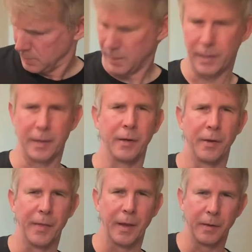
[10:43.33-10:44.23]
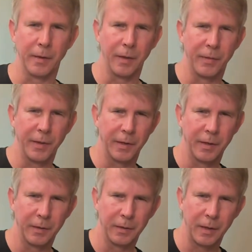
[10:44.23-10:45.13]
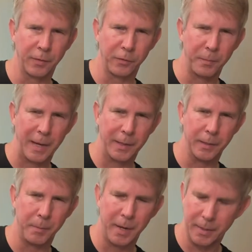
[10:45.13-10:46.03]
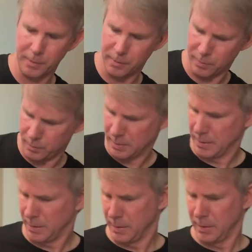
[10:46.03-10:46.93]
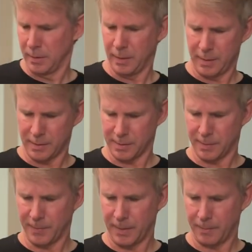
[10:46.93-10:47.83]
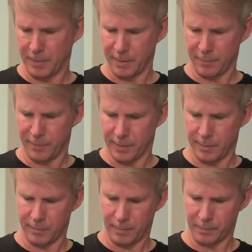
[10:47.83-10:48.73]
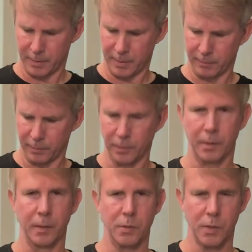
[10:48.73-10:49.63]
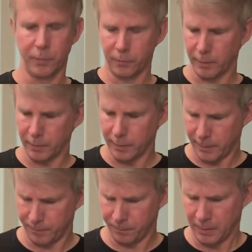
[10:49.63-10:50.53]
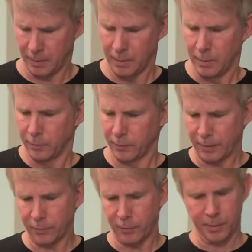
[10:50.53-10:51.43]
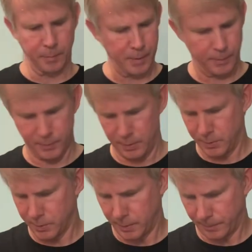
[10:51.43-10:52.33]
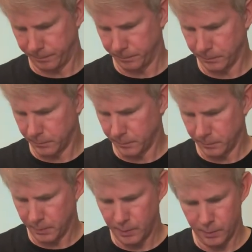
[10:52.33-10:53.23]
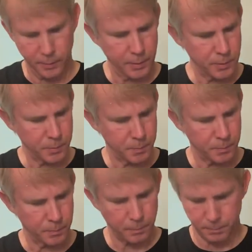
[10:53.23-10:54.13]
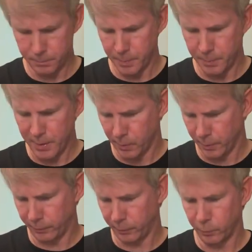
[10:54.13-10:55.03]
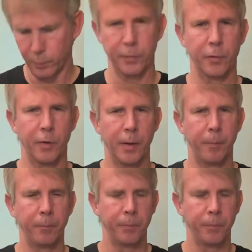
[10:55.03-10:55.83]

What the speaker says: I can hear that thing kind of smacking the body though. That's something I'm not a fan of. I'm gonna have to look at adjusting that. So that's the thing about these, you know, the PRSs with the trim.